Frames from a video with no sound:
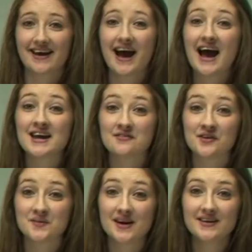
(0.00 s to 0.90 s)
Hi
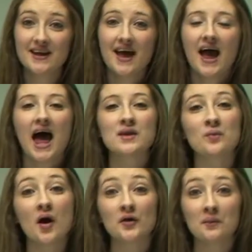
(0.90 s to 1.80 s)
everyone, and
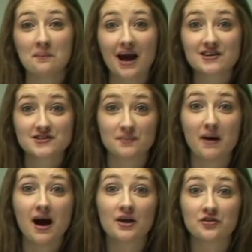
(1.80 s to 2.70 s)
welcome back to
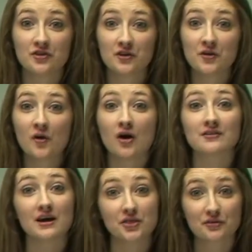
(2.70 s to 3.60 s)
part 2 of
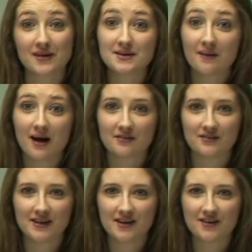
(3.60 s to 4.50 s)
our 3-part
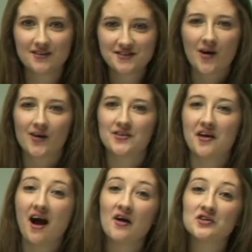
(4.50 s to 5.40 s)
videos on
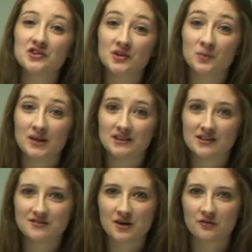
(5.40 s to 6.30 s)
Tara June
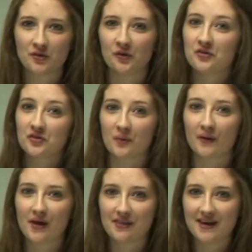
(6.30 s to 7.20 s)
Winch's novel
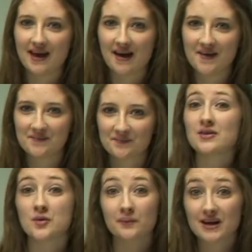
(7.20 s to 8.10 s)
Swallow the Air.
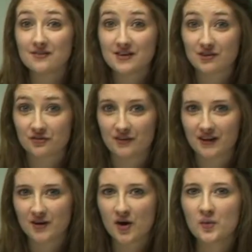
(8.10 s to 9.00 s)
In the previous
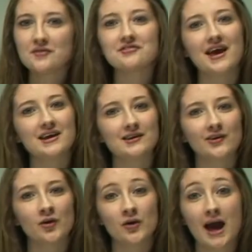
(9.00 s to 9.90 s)
video, we've taken
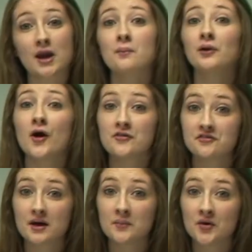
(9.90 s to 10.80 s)
a look at a plot
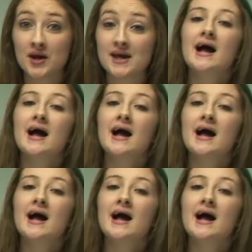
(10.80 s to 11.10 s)
summary,